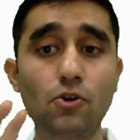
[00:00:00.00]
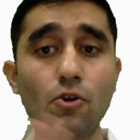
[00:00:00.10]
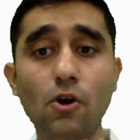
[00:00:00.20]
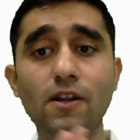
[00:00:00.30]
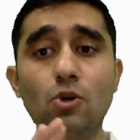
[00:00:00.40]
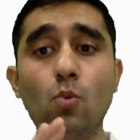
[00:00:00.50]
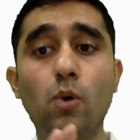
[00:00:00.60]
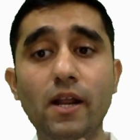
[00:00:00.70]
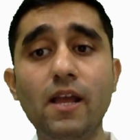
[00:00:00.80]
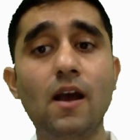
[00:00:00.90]
do not need to
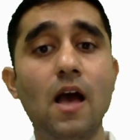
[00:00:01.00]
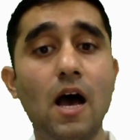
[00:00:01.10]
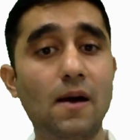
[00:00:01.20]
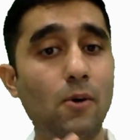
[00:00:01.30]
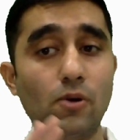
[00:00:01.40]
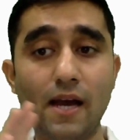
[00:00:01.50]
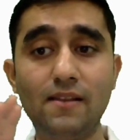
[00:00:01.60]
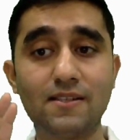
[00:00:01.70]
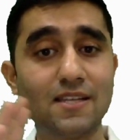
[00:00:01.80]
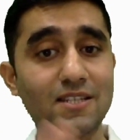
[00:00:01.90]
worry about
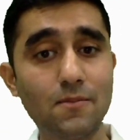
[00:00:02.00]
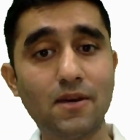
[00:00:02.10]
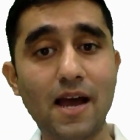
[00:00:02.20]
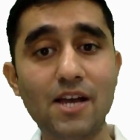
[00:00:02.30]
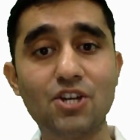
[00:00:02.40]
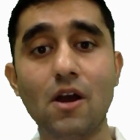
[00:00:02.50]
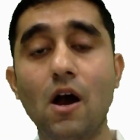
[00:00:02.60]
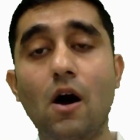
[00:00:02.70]
either system crash